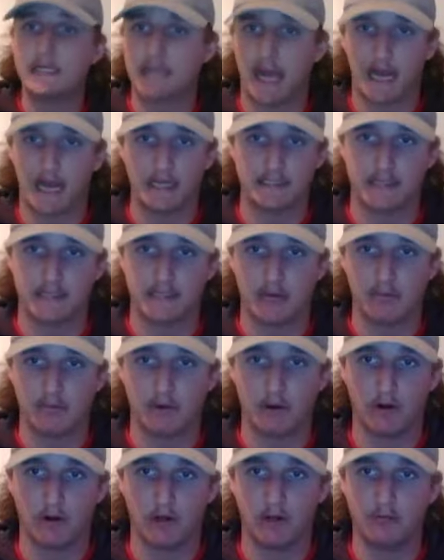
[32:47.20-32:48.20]
had his name
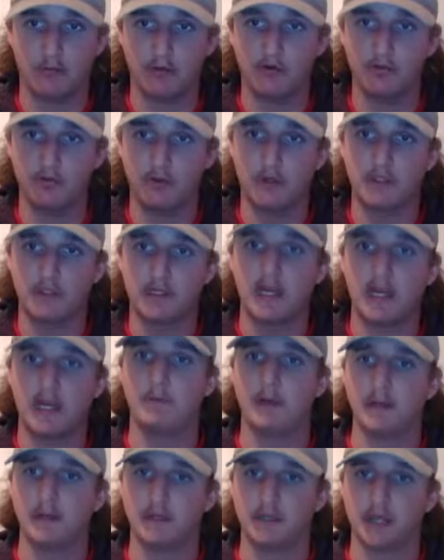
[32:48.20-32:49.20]
brought up. Dude's won
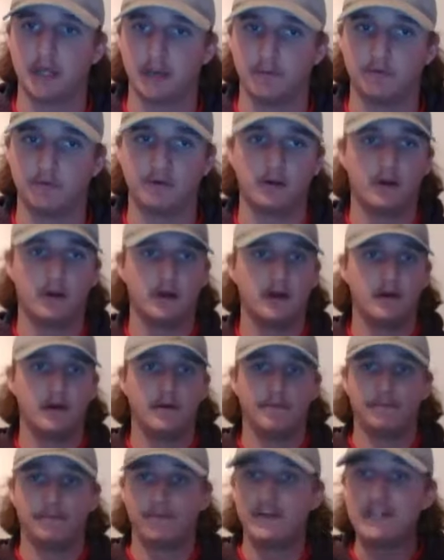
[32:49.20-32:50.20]
championships.
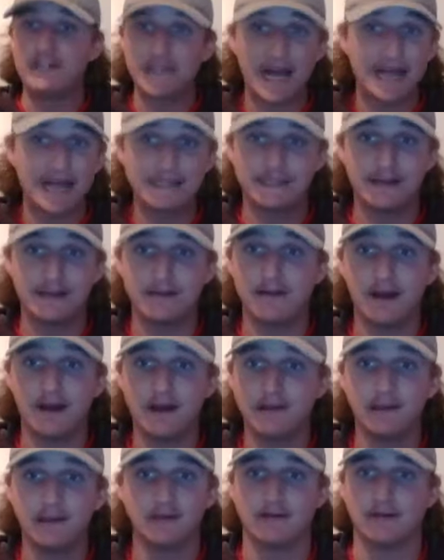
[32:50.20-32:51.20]
This guy's done
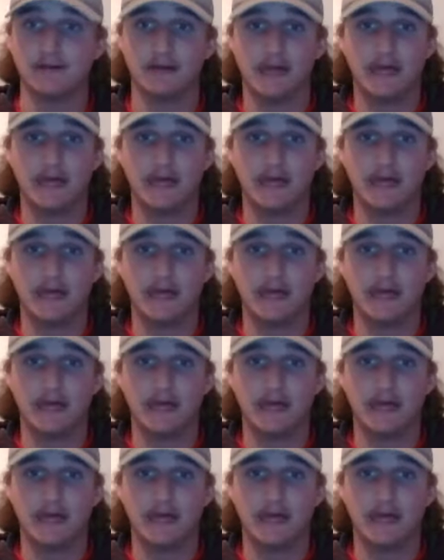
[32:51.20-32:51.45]
nothing.